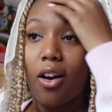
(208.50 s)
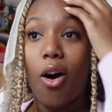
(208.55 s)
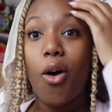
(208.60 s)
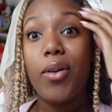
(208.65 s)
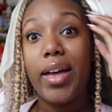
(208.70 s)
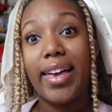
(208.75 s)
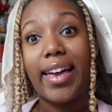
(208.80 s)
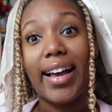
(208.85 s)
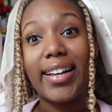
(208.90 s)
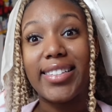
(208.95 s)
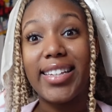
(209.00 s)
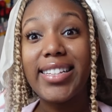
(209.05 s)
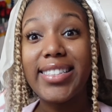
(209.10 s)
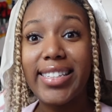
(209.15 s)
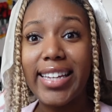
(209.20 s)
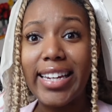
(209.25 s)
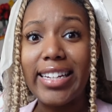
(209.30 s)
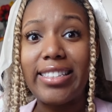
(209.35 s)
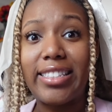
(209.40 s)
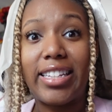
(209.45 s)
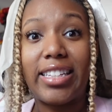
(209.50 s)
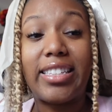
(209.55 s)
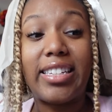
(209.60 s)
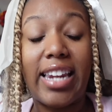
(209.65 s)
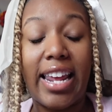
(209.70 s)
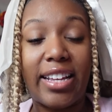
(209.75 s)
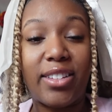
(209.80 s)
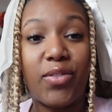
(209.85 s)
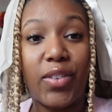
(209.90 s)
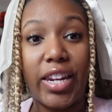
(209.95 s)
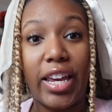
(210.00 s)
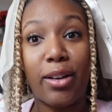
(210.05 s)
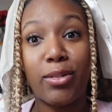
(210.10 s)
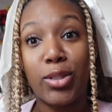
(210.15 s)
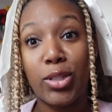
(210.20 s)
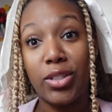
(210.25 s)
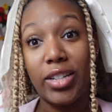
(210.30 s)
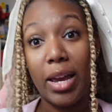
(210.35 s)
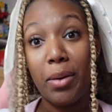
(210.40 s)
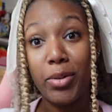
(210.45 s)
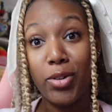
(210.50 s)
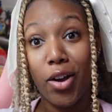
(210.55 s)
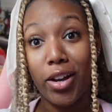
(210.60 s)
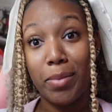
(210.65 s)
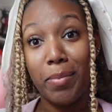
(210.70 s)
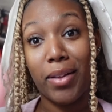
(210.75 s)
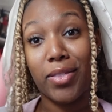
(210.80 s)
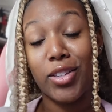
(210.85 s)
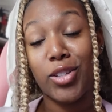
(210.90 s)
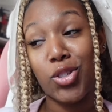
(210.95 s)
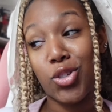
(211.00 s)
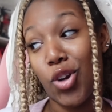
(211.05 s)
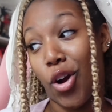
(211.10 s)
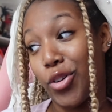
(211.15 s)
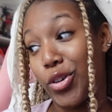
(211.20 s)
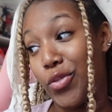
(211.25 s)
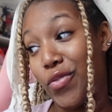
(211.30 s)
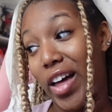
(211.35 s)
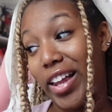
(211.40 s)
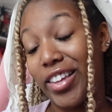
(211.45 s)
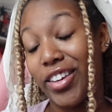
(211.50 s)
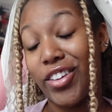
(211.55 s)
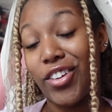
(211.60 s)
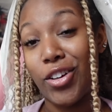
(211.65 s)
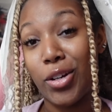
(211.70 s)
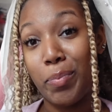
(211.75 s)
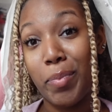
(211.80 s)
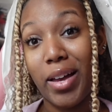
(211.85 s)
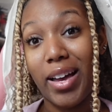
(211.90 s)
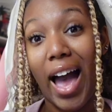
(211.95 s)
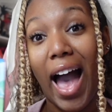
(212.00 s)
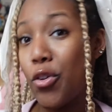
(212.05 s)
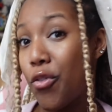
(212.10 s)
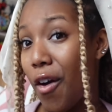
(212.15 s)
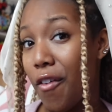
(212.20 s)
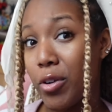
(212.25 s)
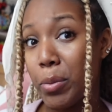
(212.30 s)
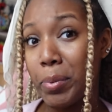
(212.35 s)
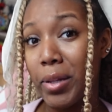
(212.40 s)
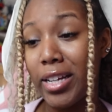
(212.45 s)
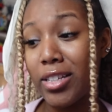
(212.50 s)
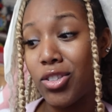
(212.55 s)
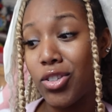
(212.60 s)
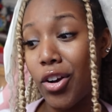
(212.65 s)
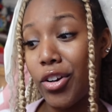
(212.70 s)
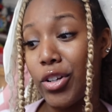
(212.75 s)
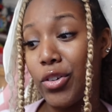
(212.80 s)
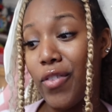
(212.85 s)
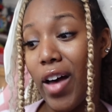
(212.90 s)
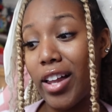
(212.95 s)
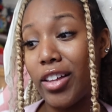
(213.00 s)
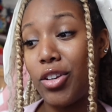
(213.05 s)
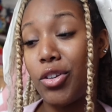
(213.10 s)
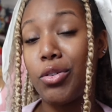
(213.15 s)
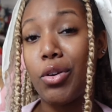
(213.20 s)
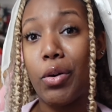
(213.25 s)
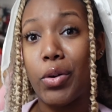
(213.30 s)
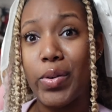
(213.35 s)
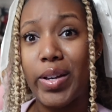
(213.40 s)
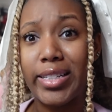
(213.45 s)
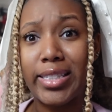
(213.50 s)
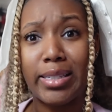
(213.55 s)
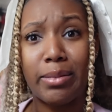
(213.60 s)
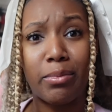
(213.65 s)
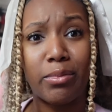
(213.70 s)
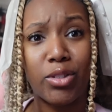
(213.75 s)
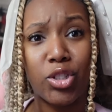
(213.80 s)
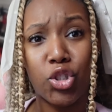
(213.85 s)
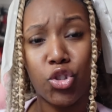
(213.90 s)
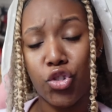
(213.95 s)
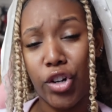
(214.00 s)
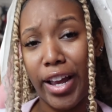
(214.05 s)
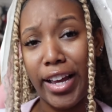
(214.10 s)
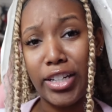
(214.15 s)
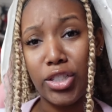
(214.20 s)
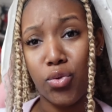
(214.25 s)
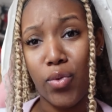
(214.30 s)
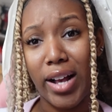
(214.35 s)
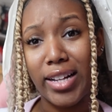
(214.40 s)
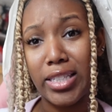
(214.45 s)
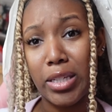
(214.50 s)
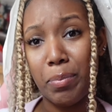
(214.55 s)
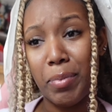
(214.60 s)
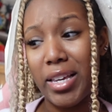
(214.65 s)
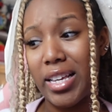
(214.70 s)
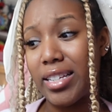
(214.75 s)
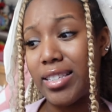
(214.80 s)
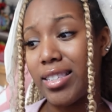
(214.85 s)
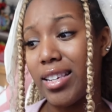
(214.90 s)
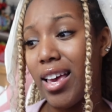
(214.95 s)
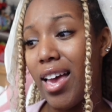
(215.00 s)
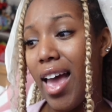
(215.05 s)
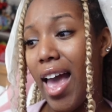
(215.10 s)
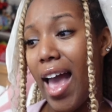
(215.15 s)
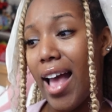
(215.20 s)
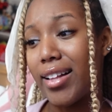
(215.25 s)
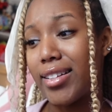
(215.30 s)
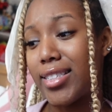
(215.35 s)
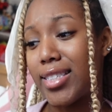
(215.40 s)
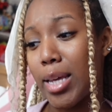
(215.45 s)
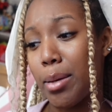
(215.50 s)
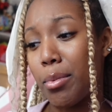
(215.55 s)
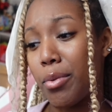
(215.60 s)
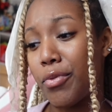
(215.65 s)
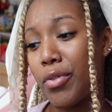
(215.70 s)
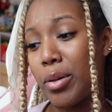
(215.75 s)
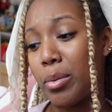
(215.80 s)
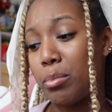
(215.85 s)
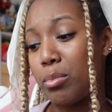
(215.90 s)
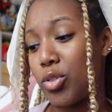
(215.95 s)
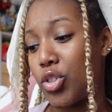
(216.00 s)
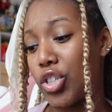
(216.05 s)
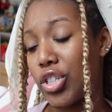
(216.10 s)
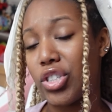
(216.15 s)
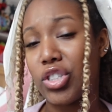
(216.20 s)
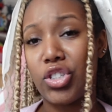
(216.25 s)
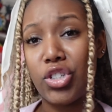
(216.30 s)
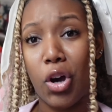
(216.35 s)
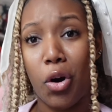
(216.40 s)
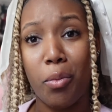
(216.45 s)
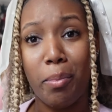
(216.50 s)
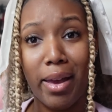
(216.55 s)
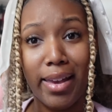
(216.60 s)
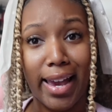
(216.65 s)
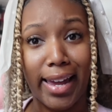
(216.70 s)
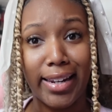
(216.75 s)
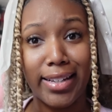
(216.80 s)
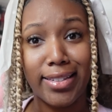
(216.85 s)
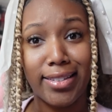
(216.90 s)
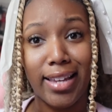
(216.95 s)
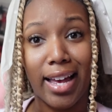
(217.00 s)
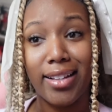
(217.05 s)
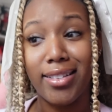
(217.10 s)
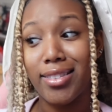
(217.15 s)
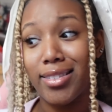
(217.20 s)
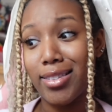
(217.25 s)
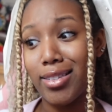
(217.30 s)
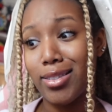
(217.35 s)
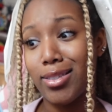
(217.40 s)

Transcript: Okay guys, let's get into today's video. So today we're talking about the Stardew Valley Cookbook. If you've ever played Stardew Valley, you know you get some strange recipes, and some of them just don't make any sense.